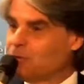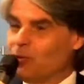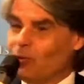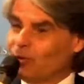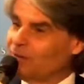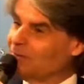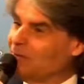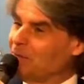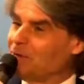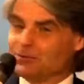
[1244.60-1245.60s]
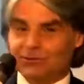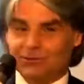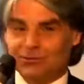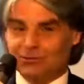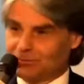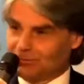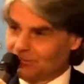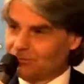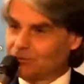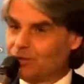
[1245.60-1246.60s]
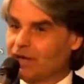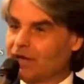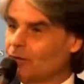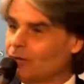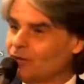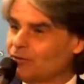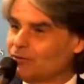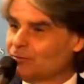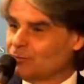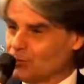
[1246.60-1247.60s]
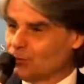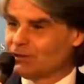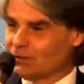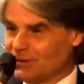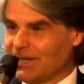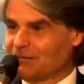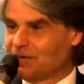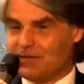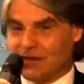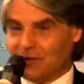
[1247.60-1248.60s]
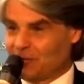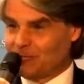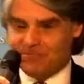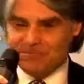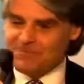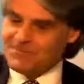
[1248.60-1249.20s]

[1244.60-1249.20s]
I will do all in my power to bring all these projects to life. Thank you.